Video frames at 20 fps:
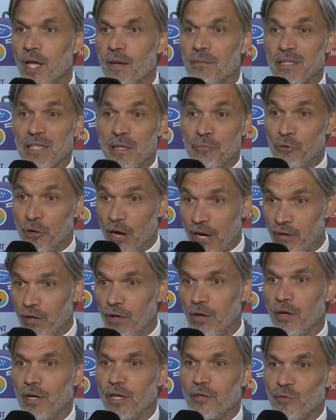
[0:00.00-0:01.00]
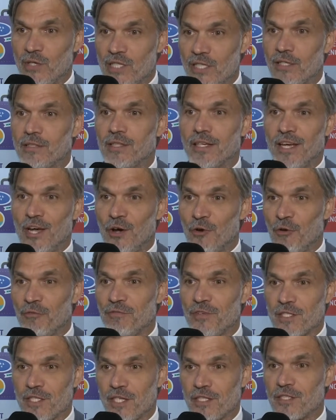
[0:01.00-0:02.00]
but I'm regularly visiting our
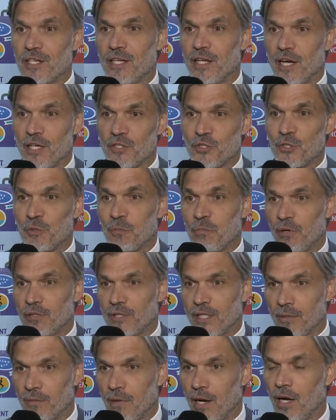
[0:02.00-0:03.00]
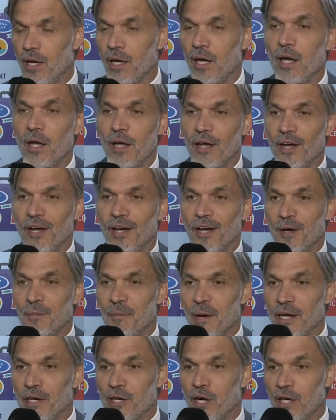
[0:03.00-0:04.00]
offices here and supporting
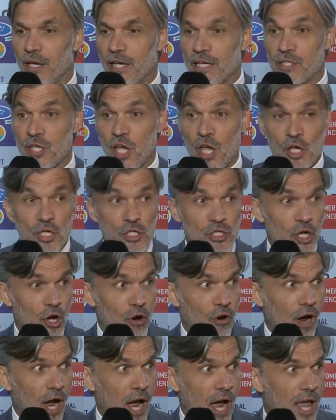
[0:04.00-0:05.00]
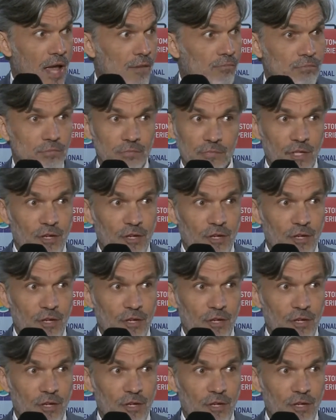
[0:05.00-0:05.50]
my colleagues. So I am